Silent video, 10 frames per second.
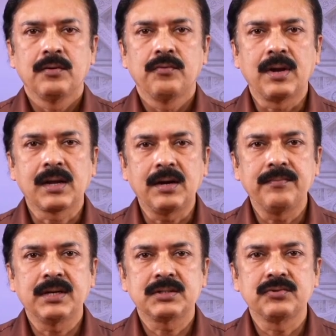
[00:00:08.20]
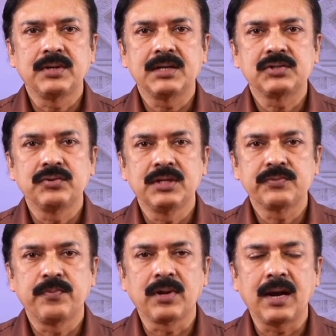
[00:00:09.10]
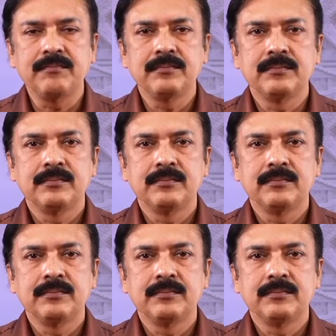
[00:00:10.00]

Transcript: Welcome dear students to this program.